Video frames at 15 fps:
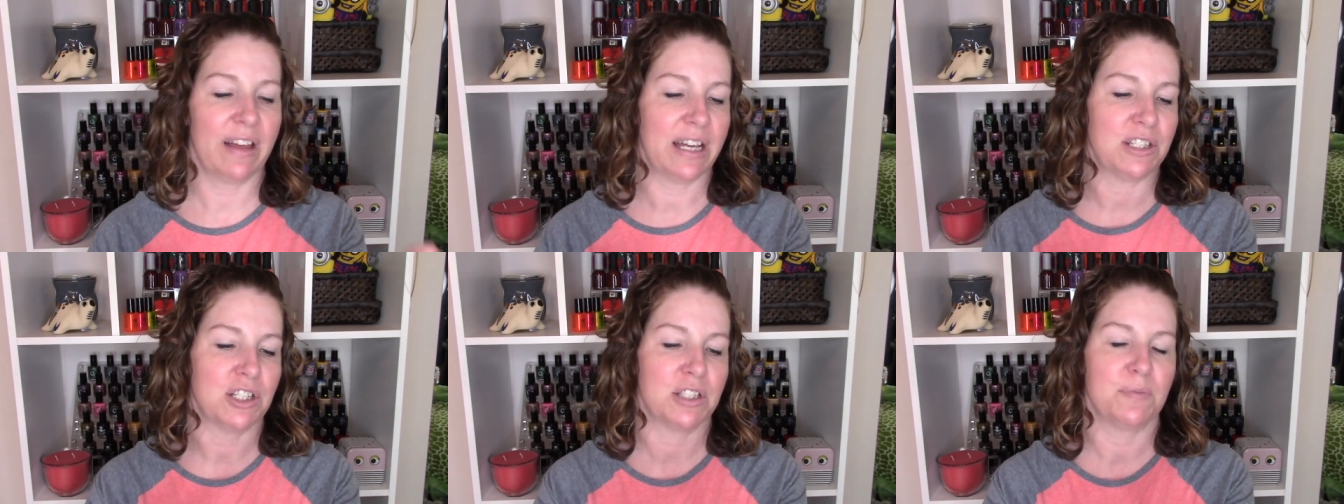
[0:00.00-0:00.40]

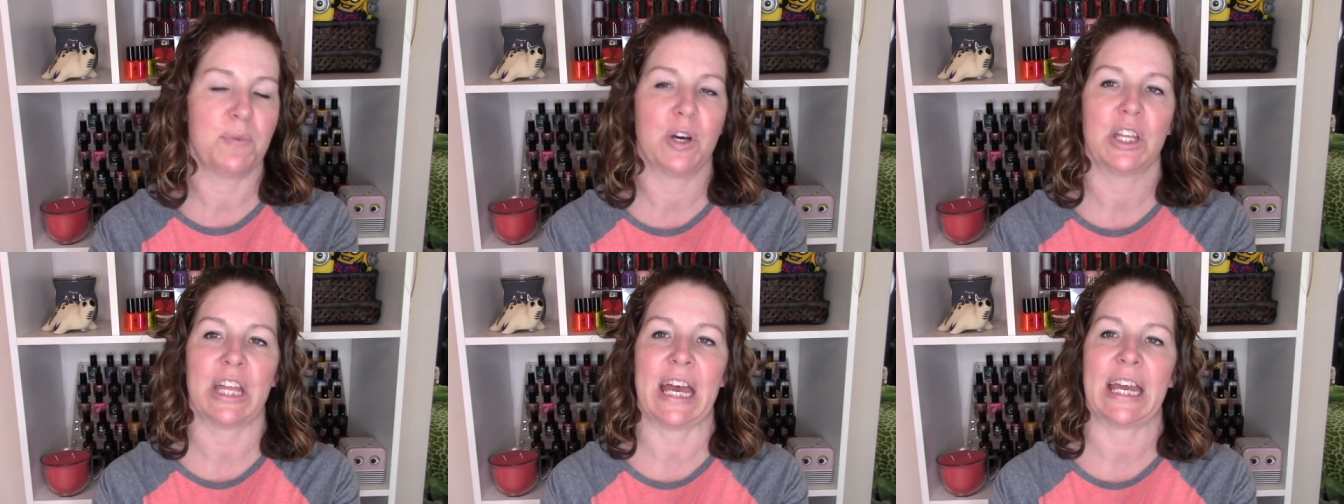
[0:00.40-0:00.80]
I just
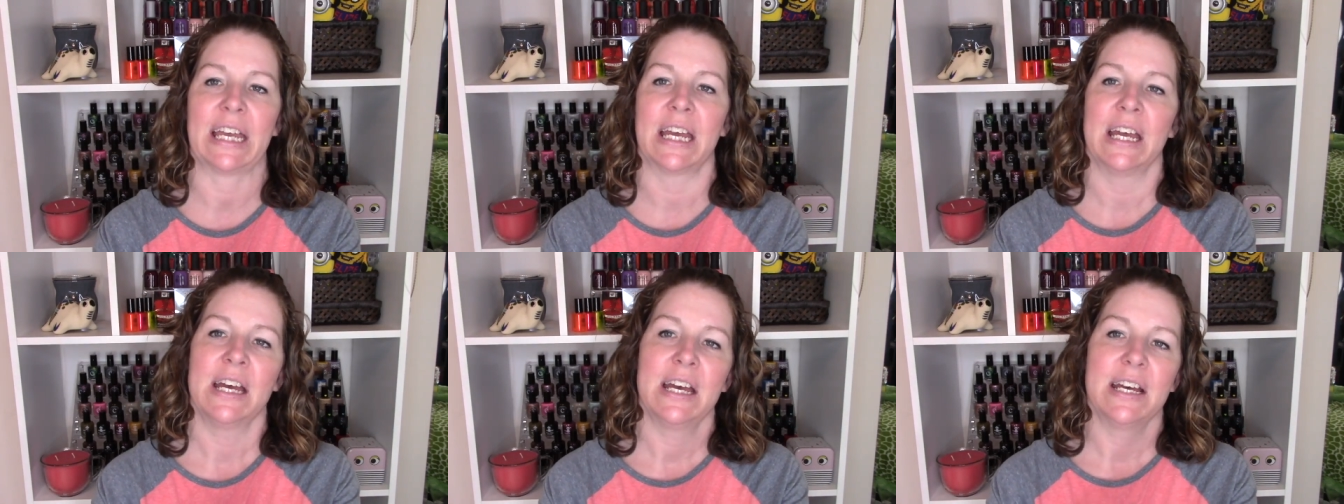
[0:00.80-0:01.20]
put
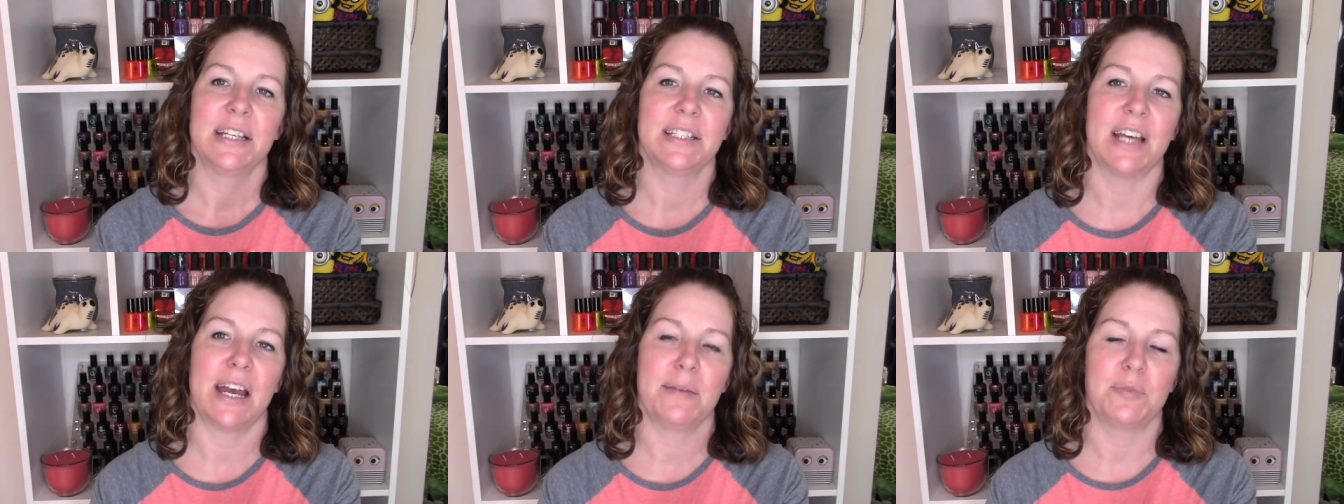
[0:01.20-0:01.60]
like
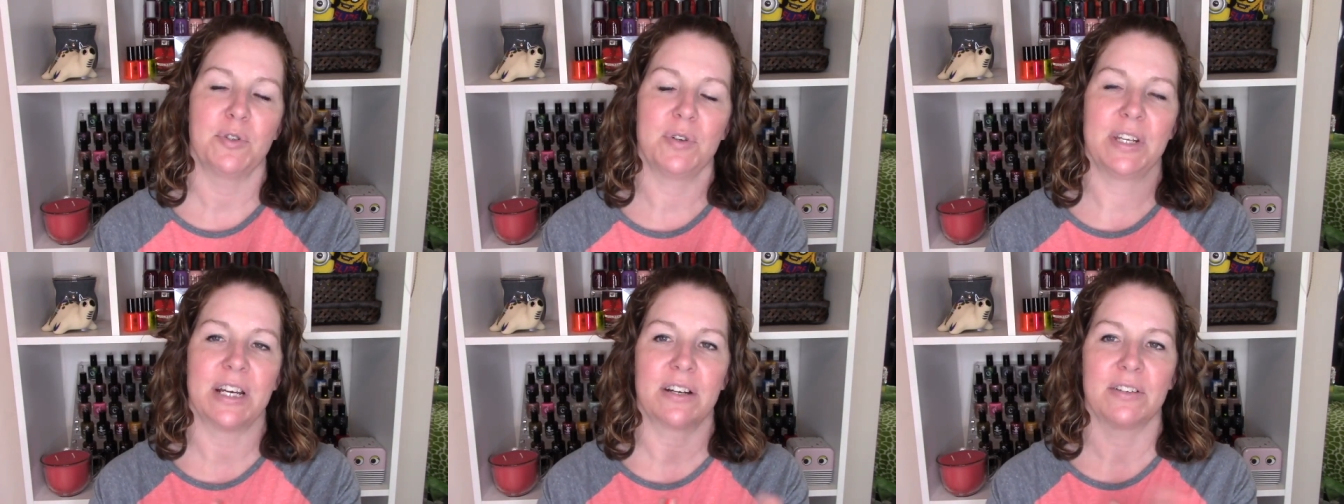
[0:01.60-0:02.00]
dime
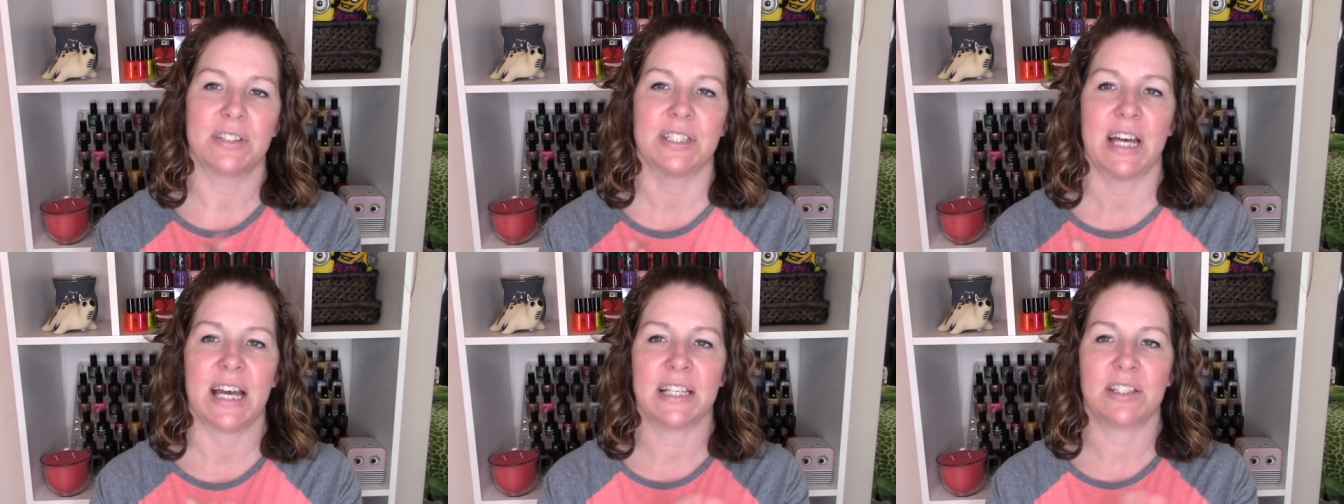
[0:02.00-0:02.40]
to a nickel
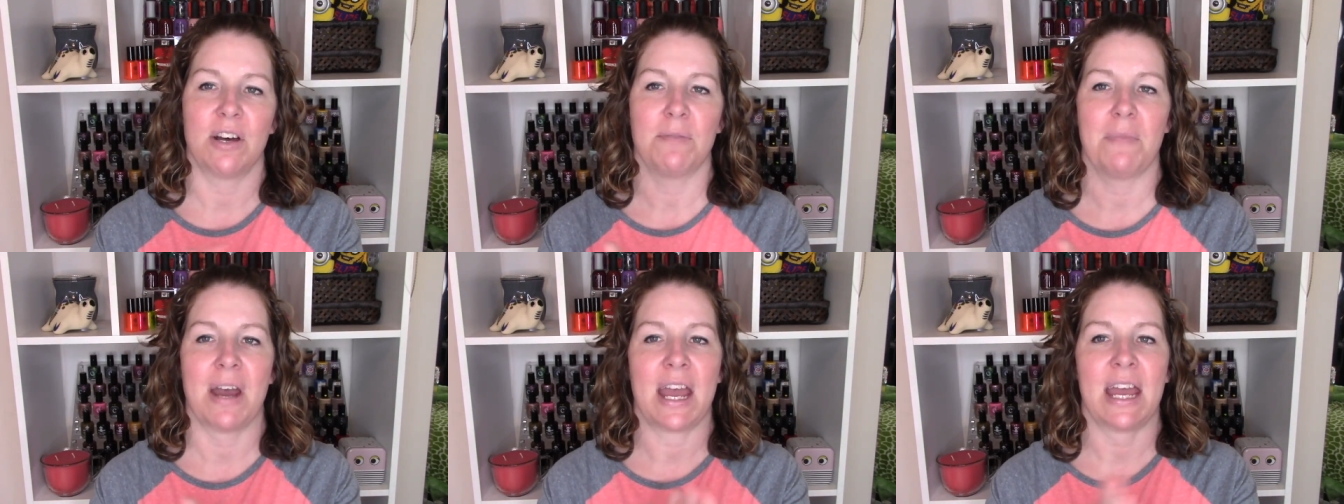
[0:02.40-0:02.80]
size
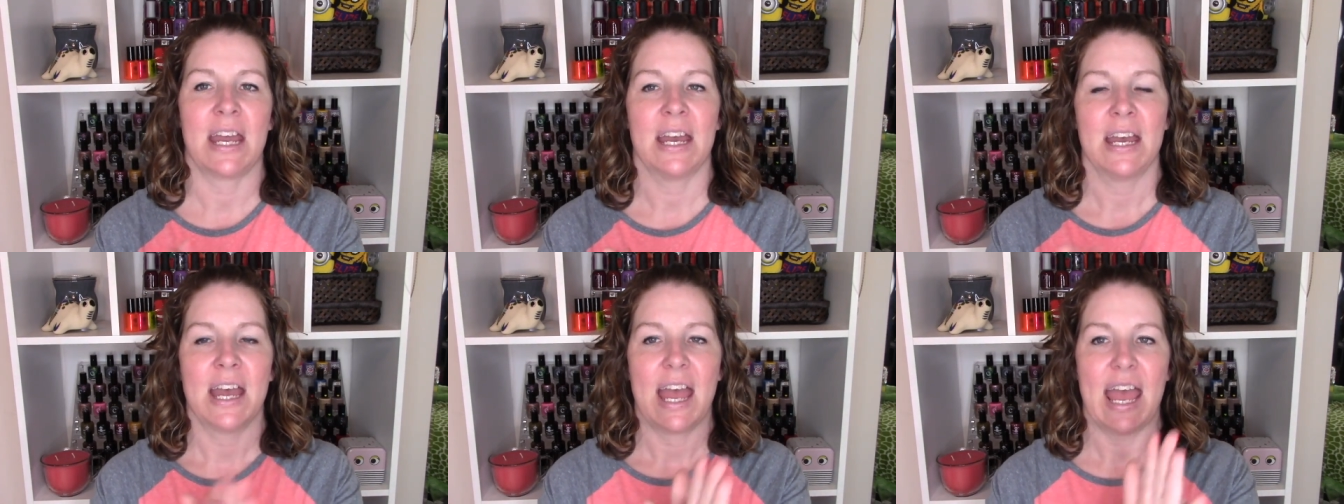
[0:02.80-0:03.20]
on my
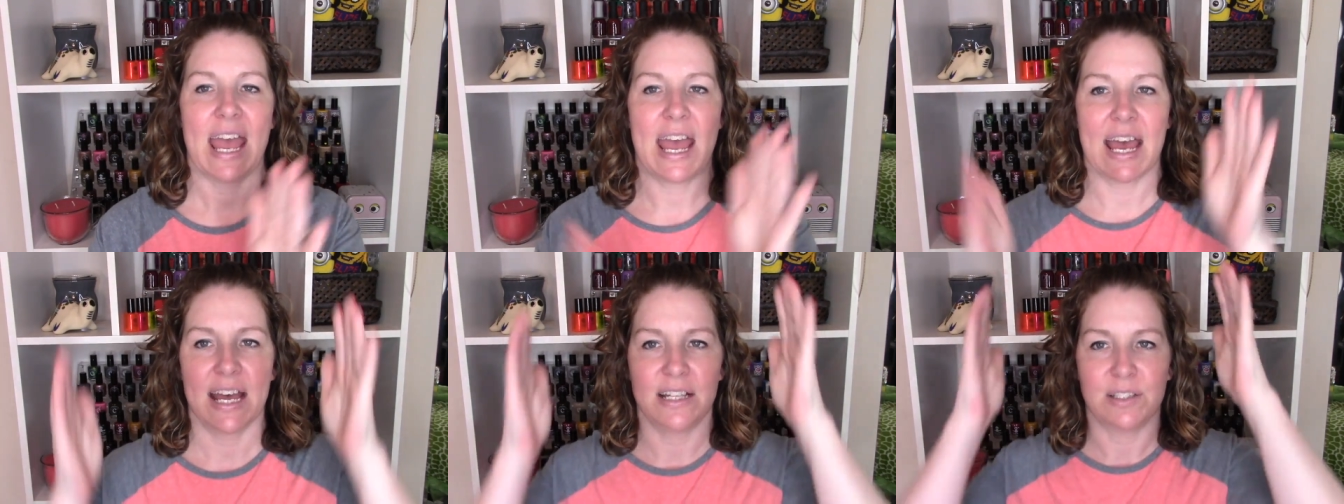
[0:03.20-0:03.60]

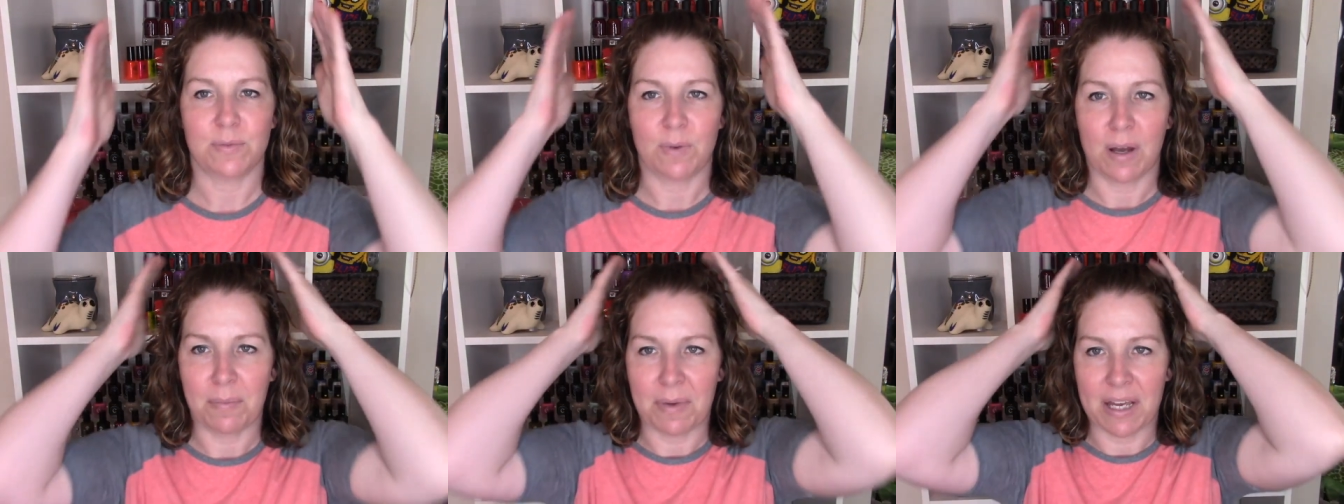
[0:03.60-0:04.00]
hands,
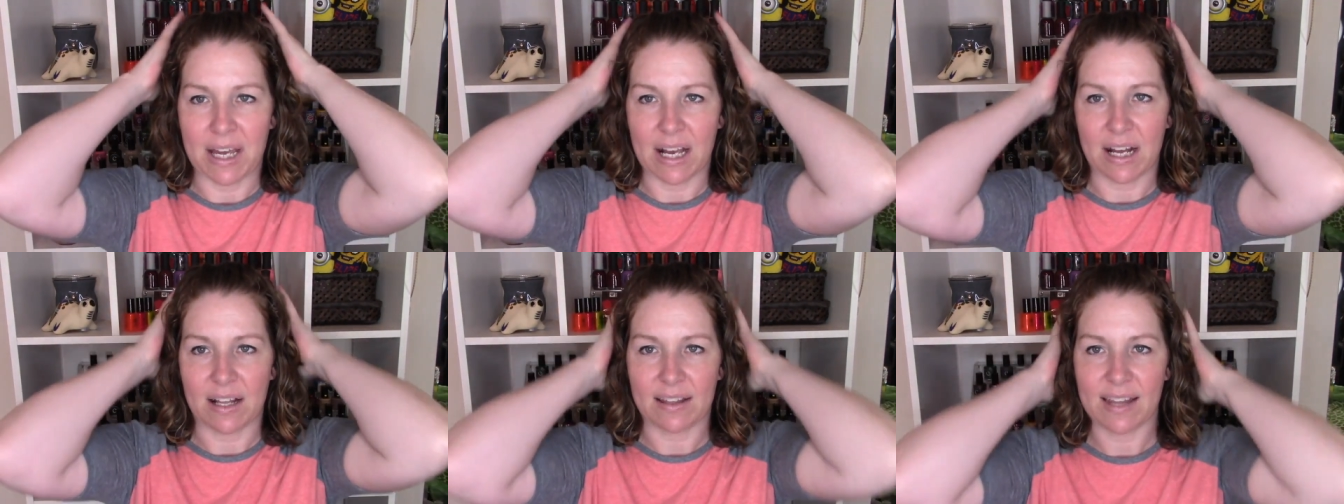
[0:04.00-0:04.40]
rub
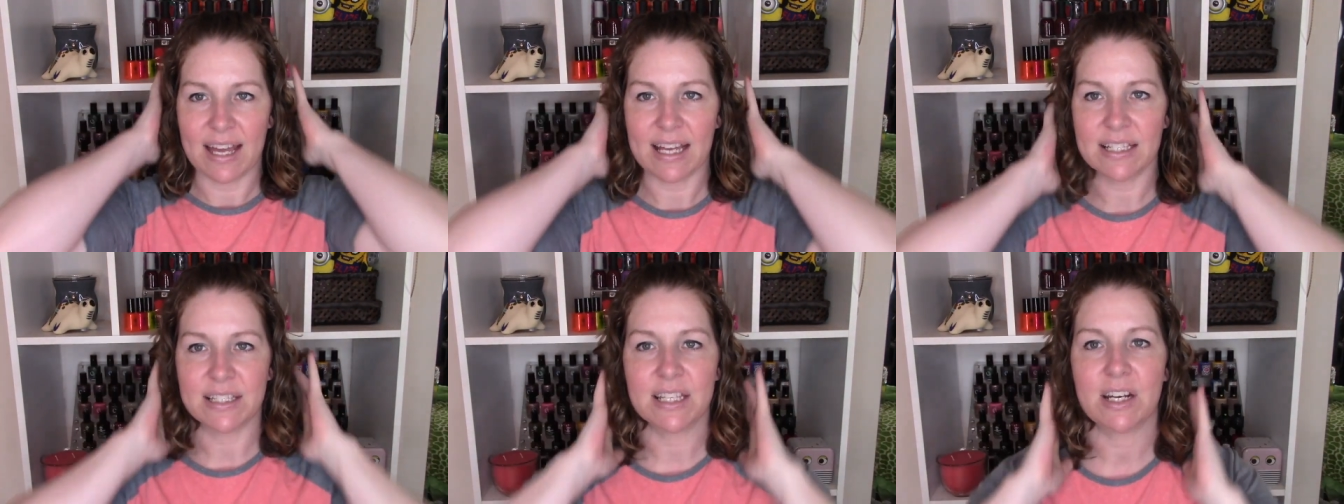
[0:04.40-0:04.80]
it,
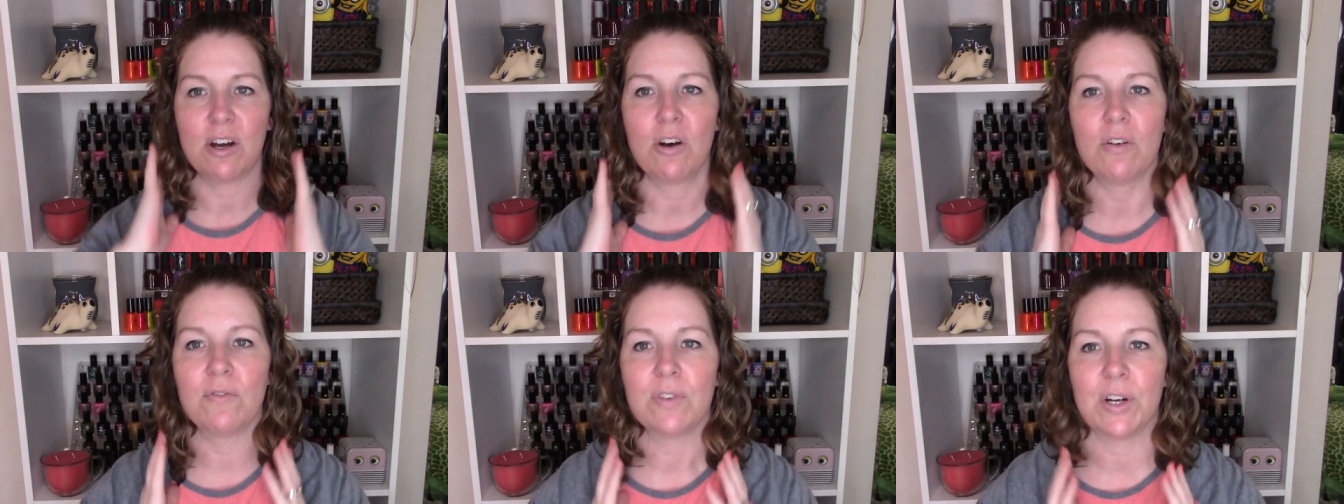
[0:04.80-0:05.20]
glaze it
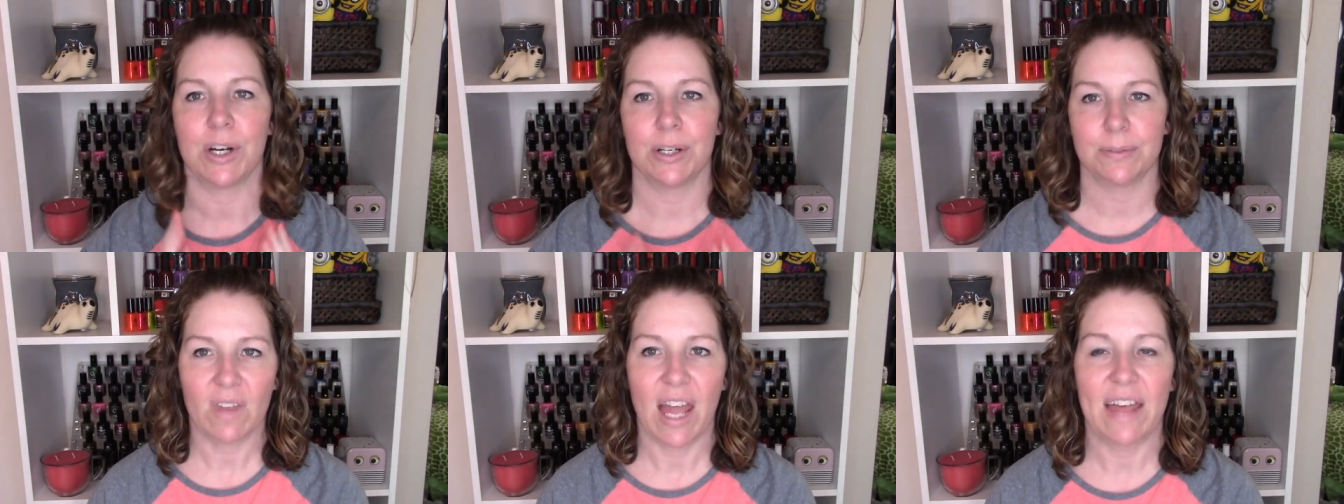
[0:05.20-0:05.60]
over,